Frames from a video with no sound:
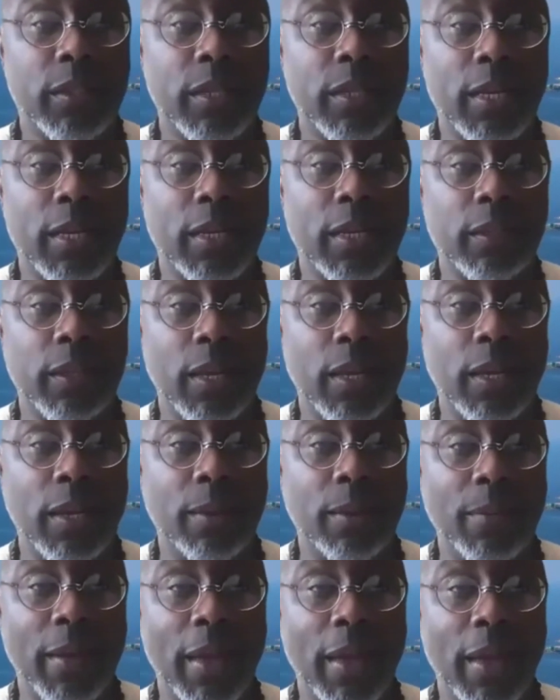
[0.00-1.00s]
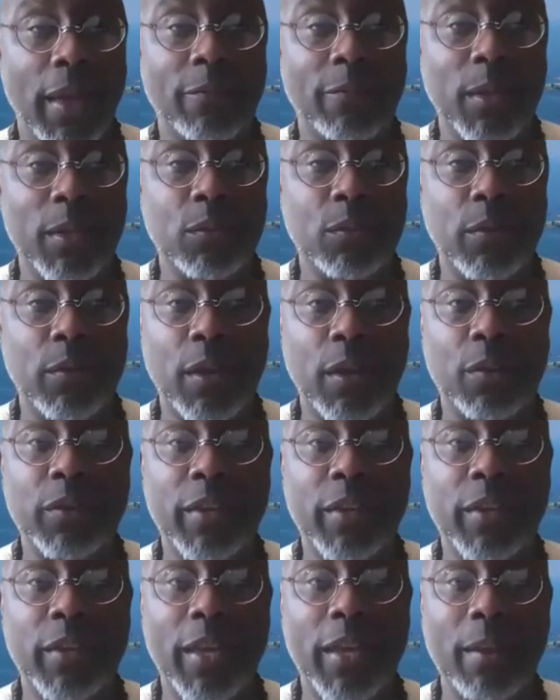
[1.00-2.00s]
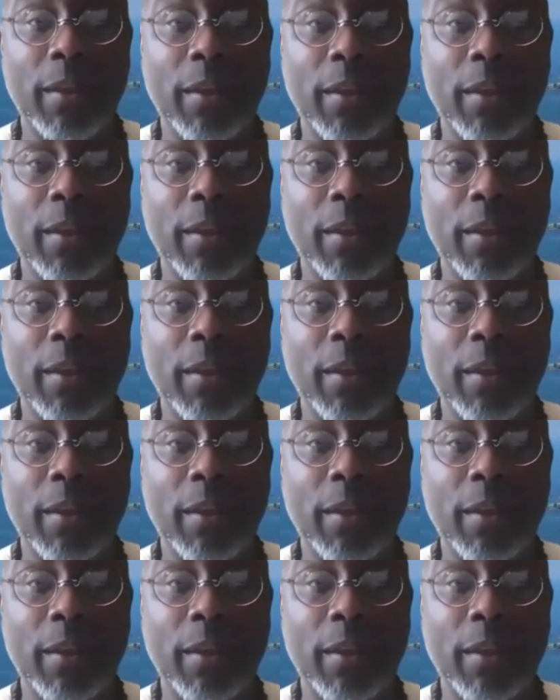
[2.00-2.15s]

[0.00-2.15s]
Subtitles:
Secondly, have mental health day